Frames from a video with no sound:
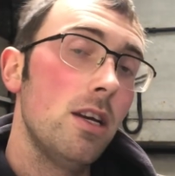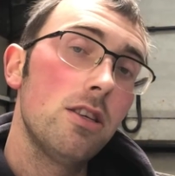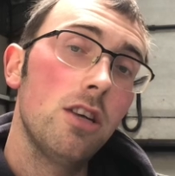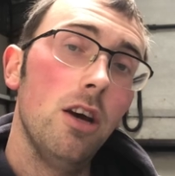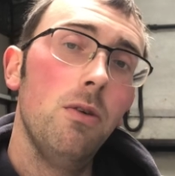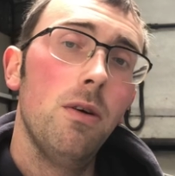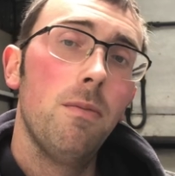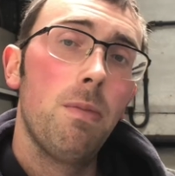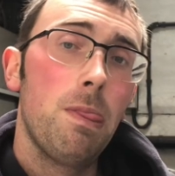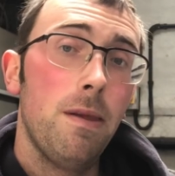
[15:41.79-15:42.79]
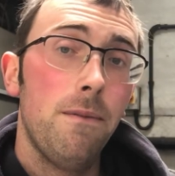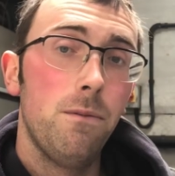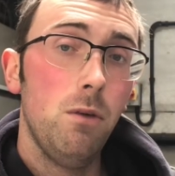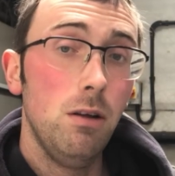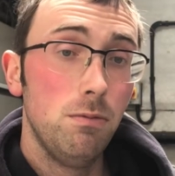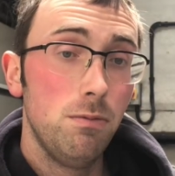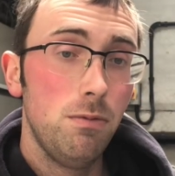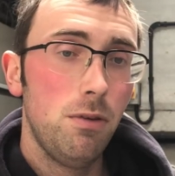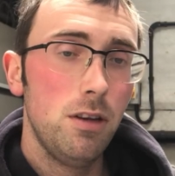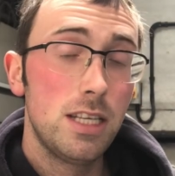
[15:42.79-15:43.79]
So,
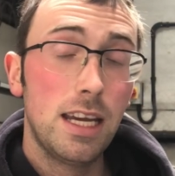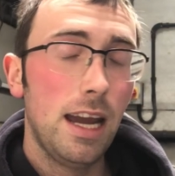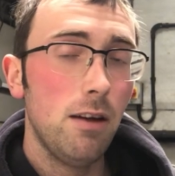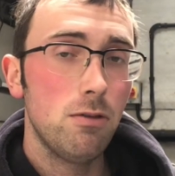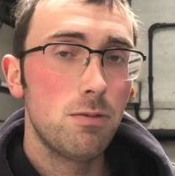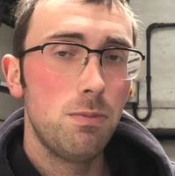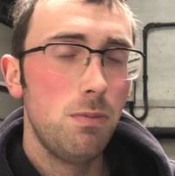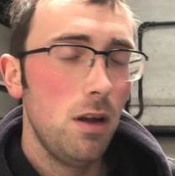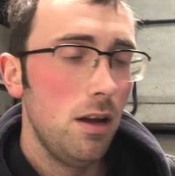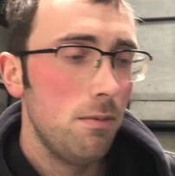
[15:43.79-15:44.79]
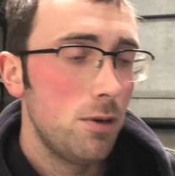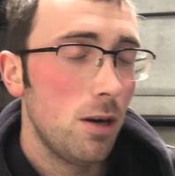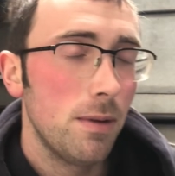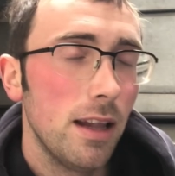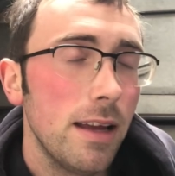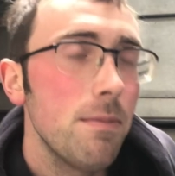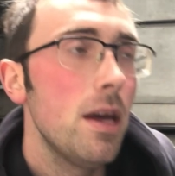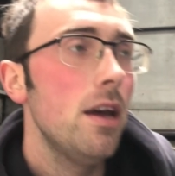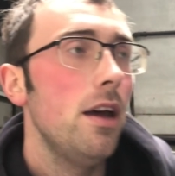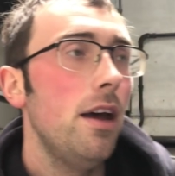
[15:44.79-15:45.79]
to cows predominantly.
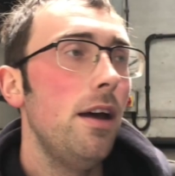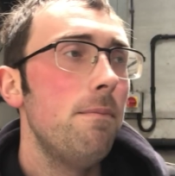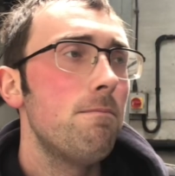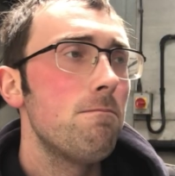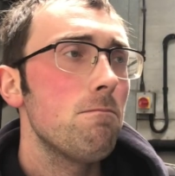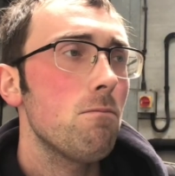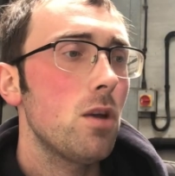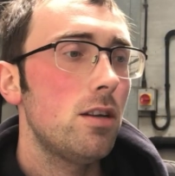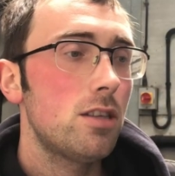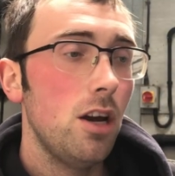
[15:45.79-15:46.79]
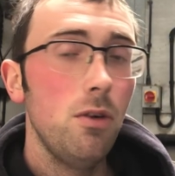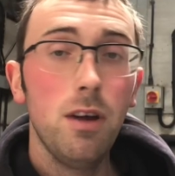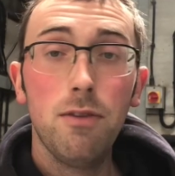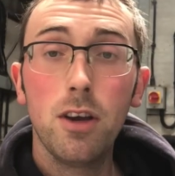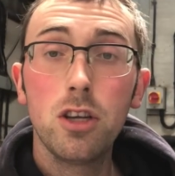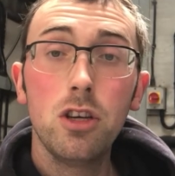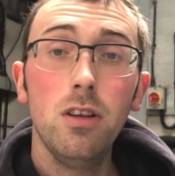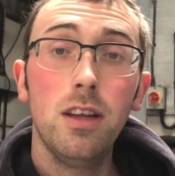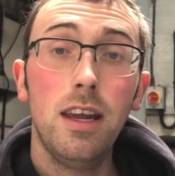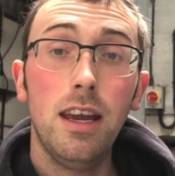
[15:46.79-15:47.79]
So if you're
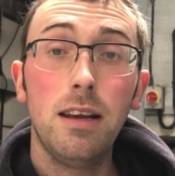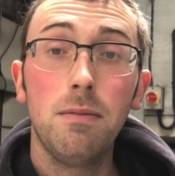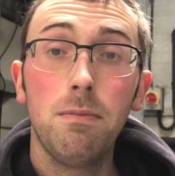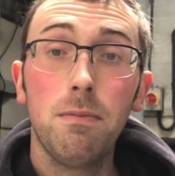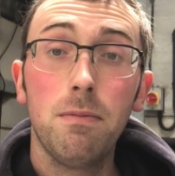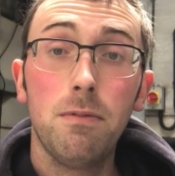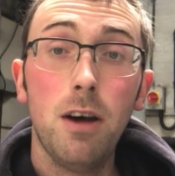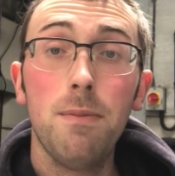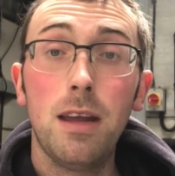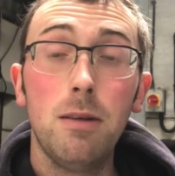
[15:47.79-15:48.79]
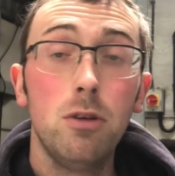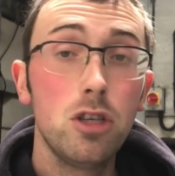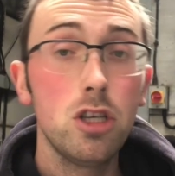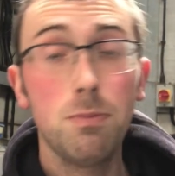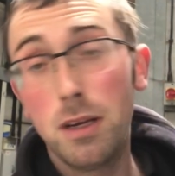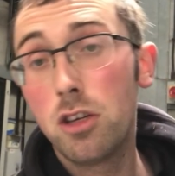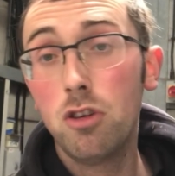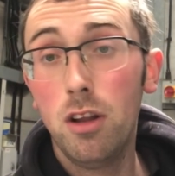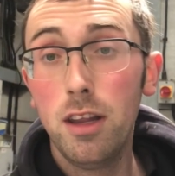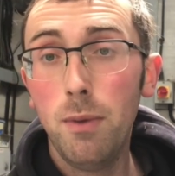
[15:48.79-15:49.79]
controlling it in farmed animals, you should be
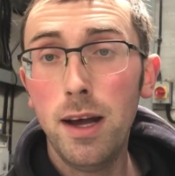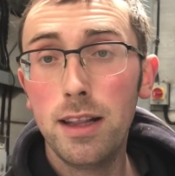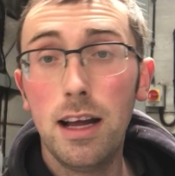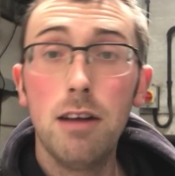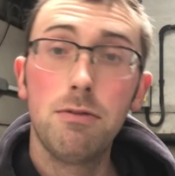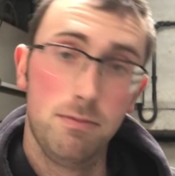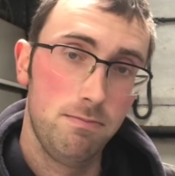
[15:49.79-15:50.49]
controlling the wildlife.